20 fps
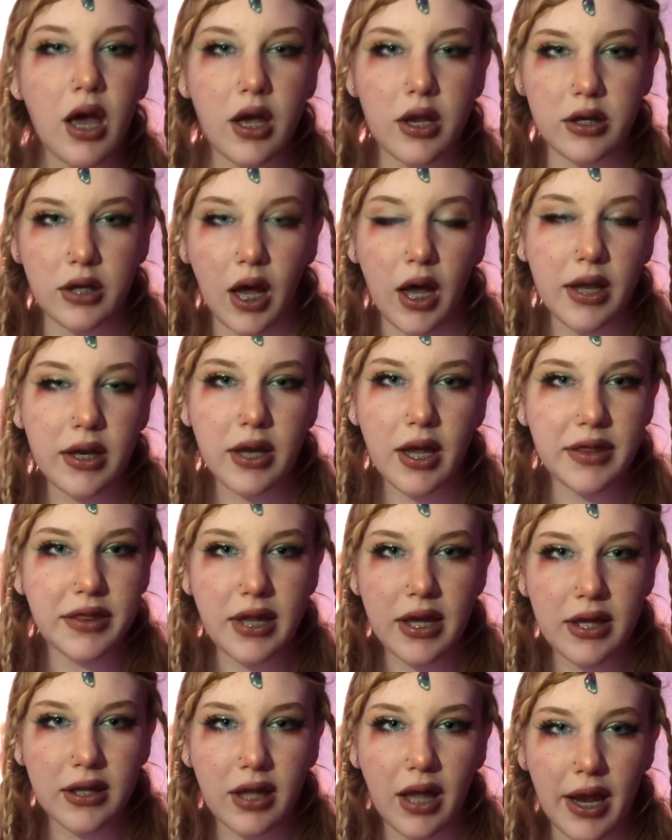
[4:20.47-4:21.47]

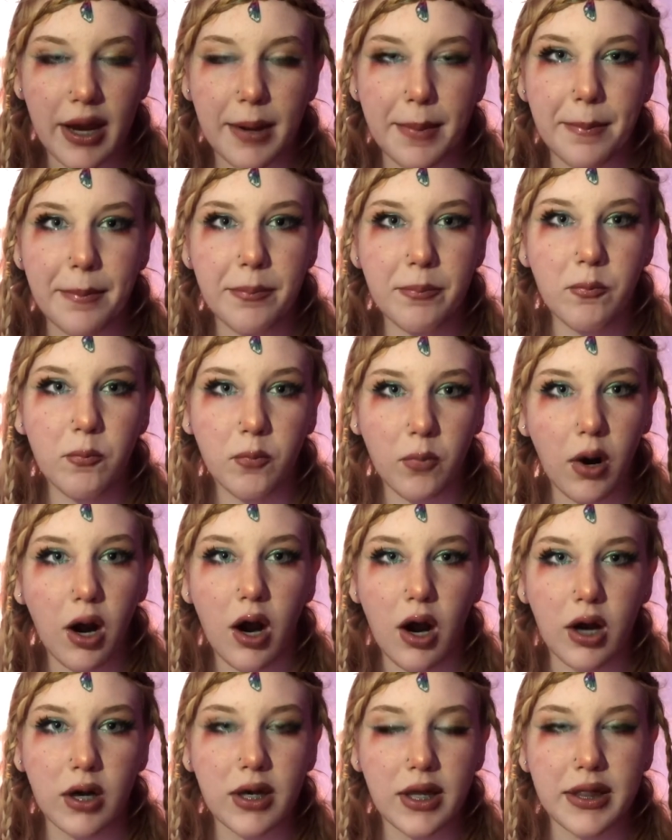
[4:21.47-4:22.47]
Nothing like
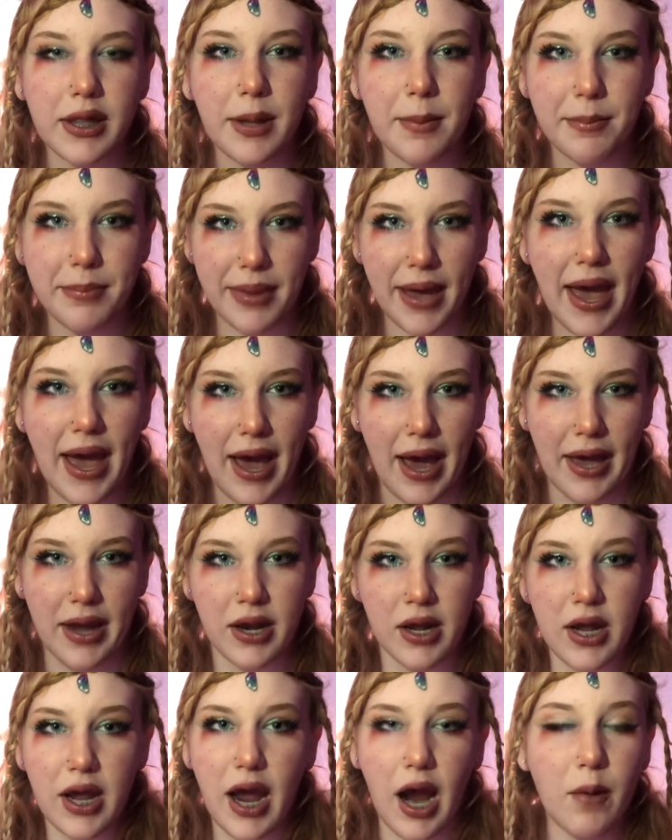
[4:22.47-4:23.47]
wrong, nothing bad.
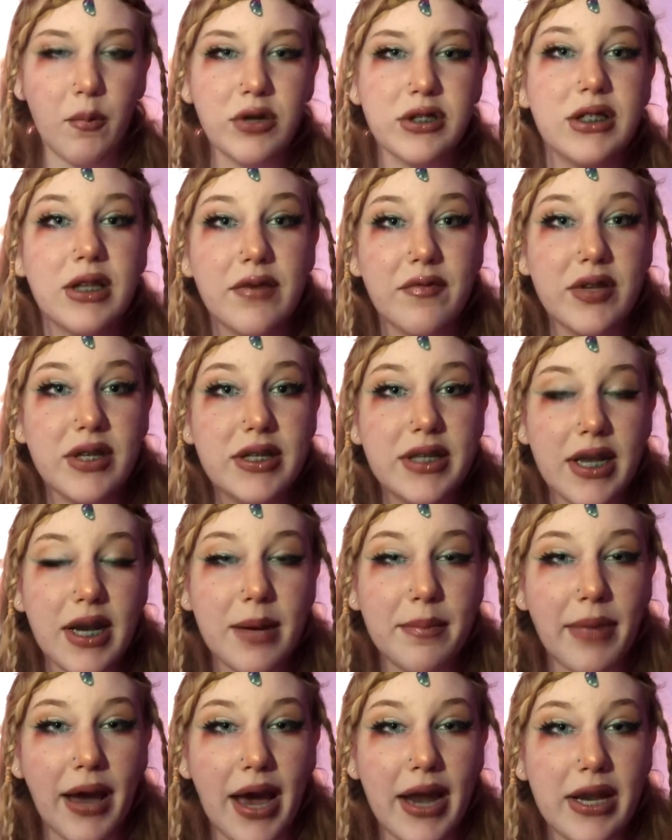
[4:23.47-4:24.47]
I wasn't even sitting
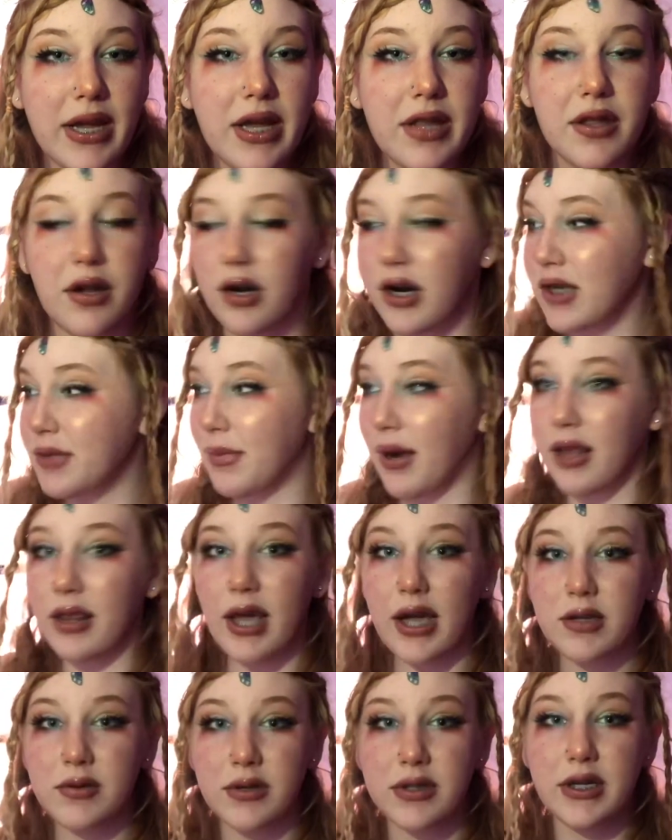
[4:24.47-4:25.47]
bad either because my
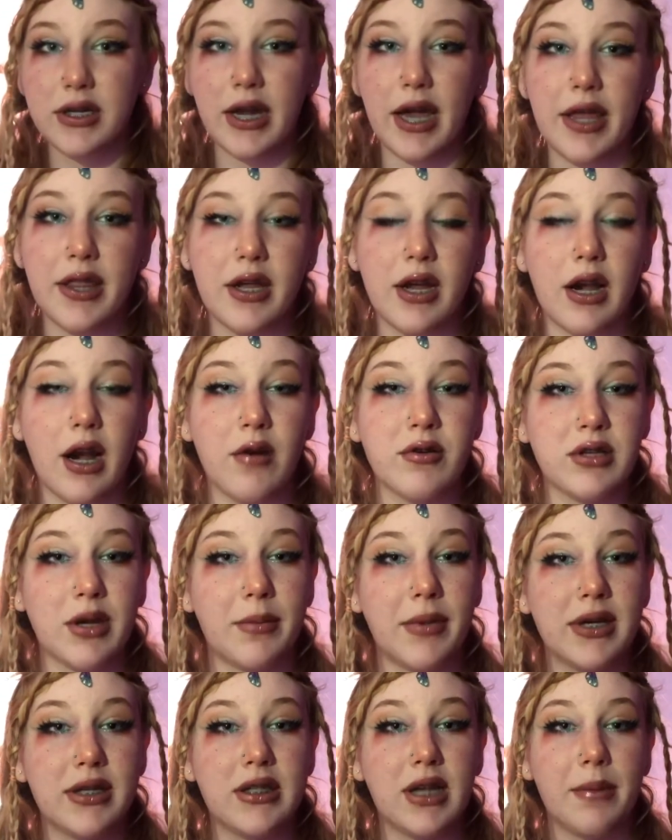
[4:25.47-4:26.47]
legs were together and I was on
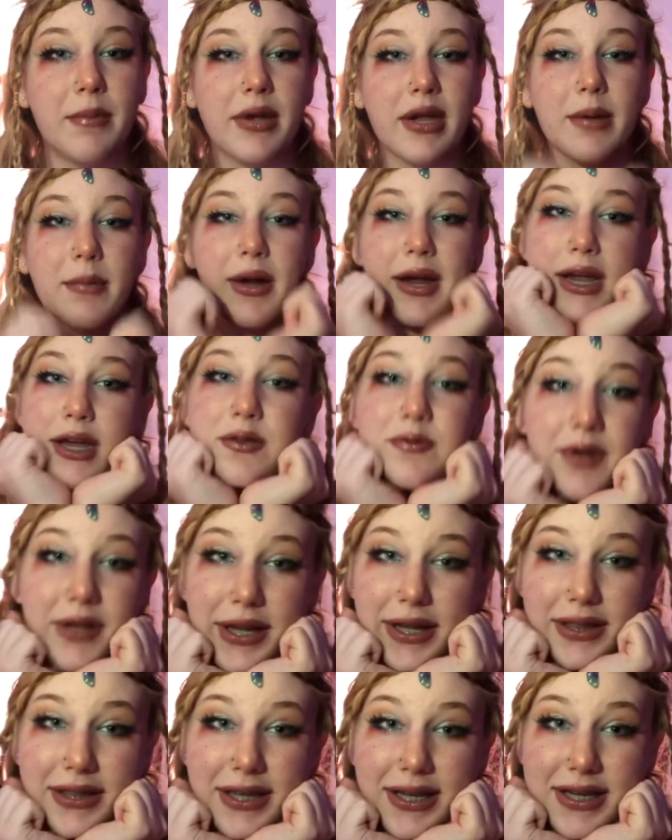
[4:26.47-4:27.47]
my stomach and my hands were
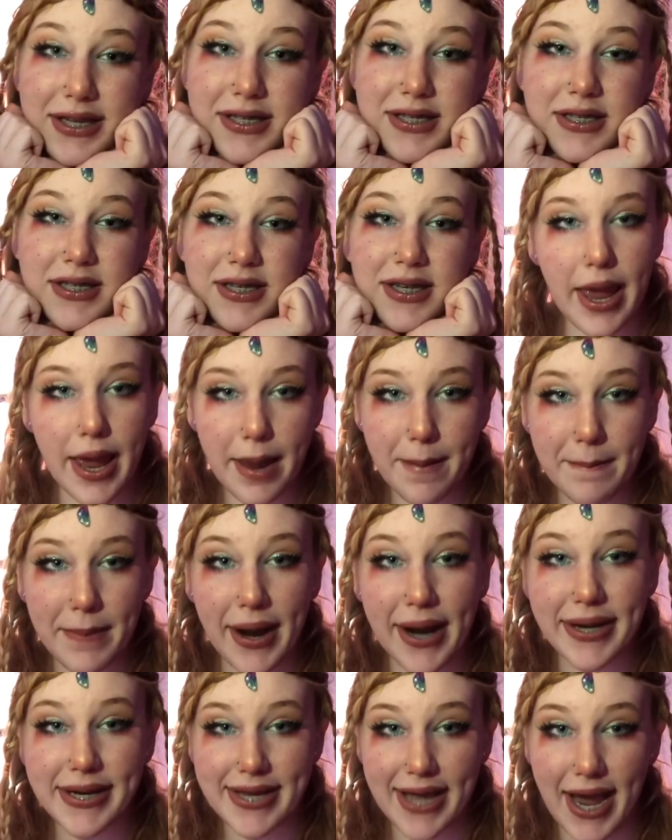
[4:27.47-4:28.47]
like this. And
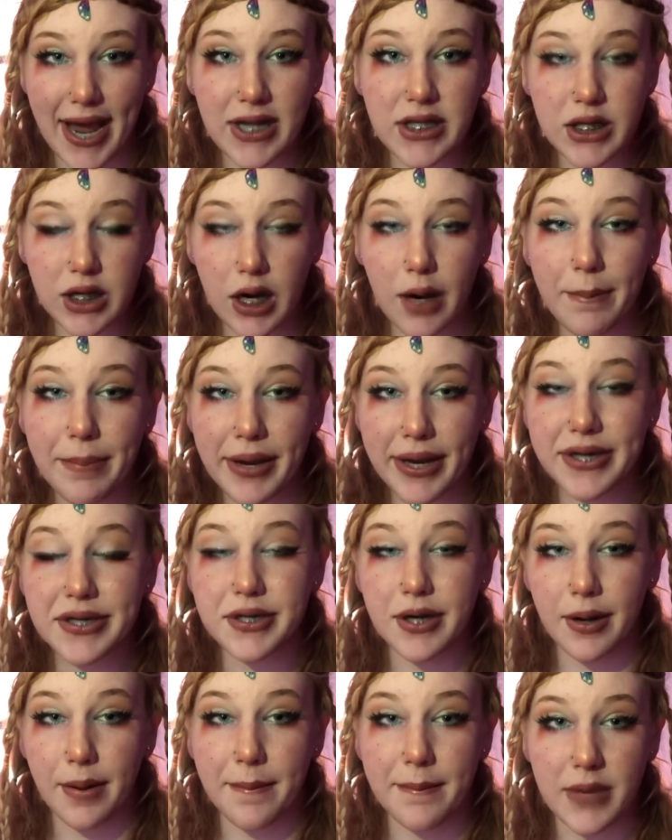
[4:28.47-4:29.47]
my dad took a
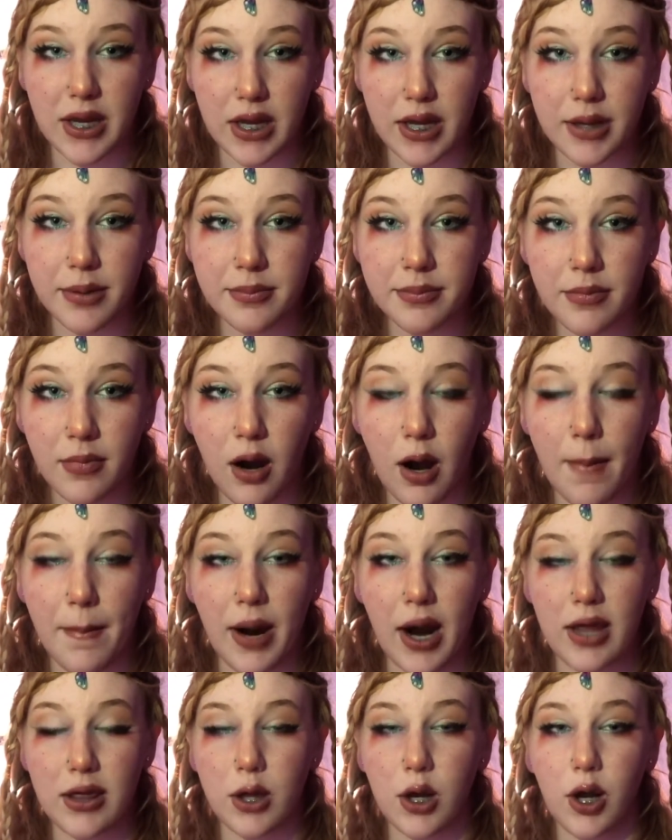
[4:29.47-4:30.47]
picture of me on
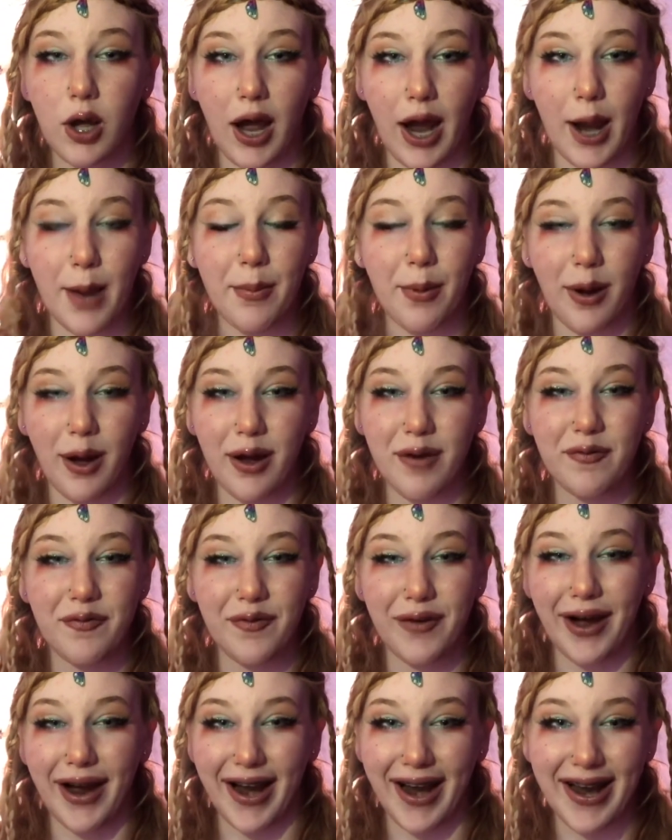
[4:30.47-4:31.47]
my little iPod
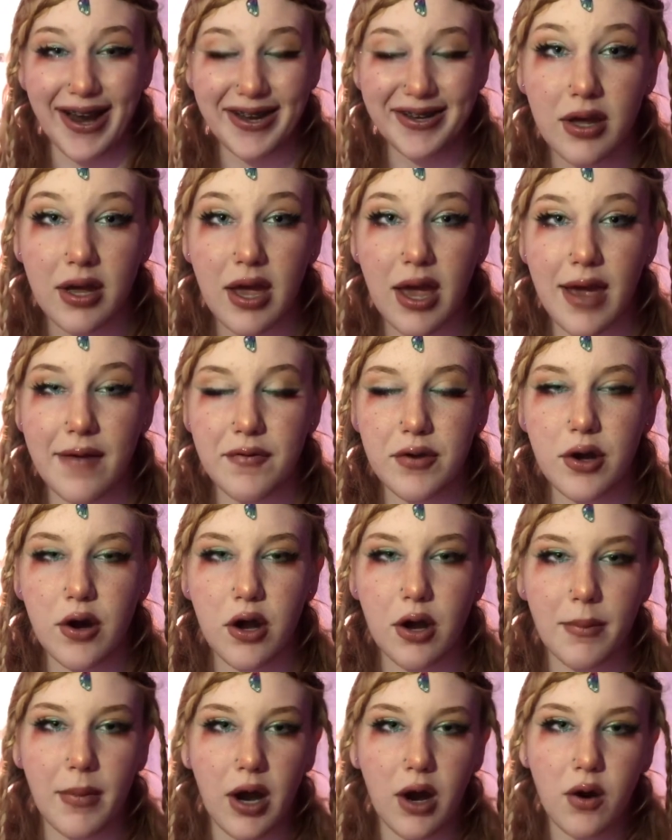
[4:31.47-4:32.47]
5. If you go
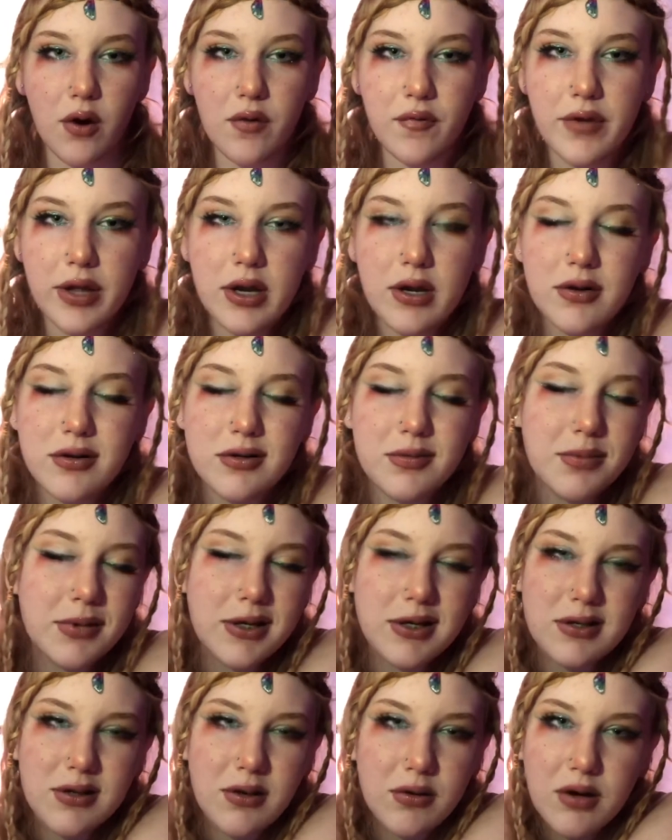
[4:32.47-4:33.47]
to my old videos,
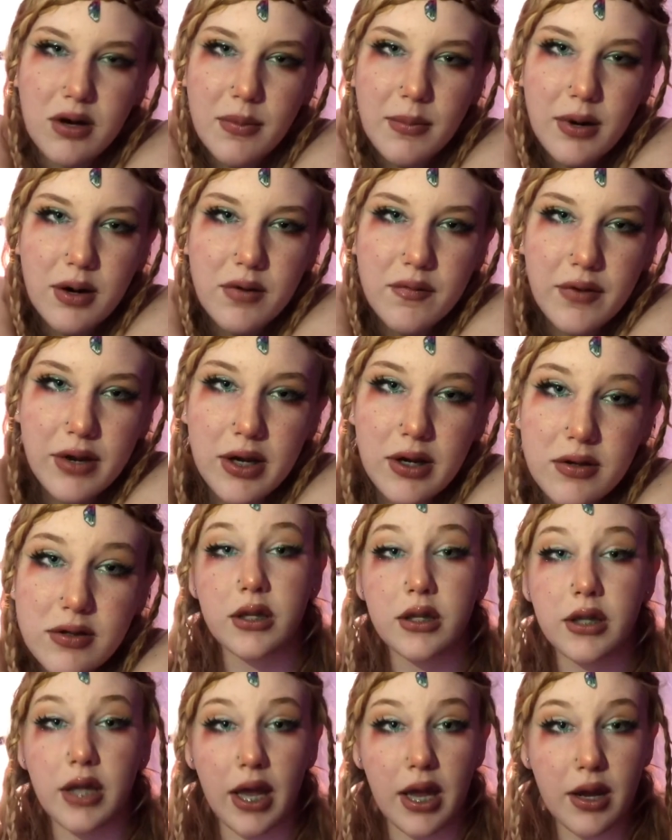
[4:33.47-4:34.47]
please don't go to my old videos.
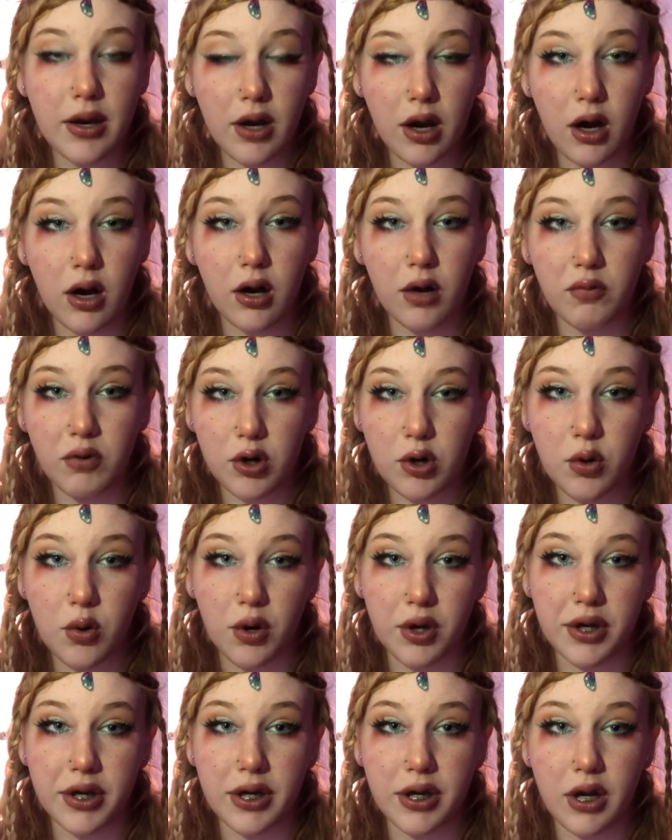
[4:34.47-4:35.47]
They are
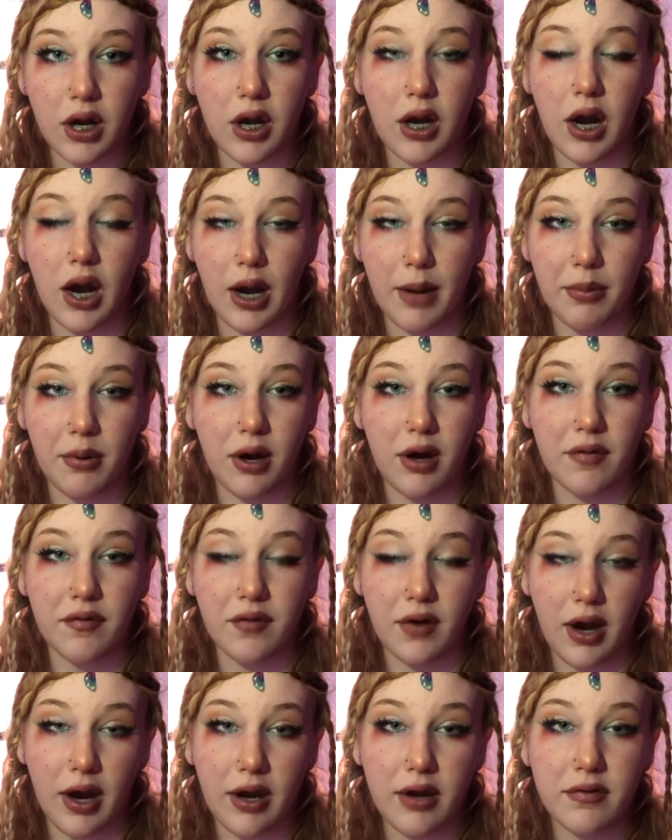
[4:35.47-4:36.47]
recorded on an iPod 5.